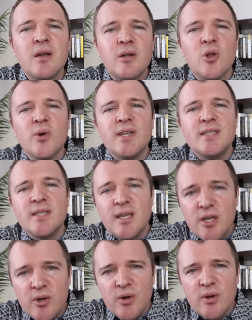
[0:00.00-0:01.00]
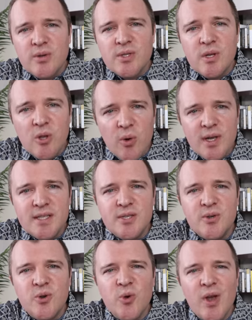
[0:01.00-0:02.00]
Glory to the heroes, glory to
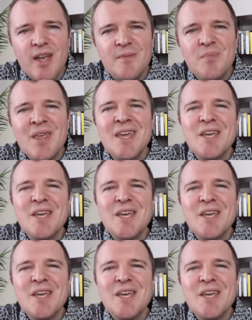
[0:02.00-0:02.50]
Ukraine.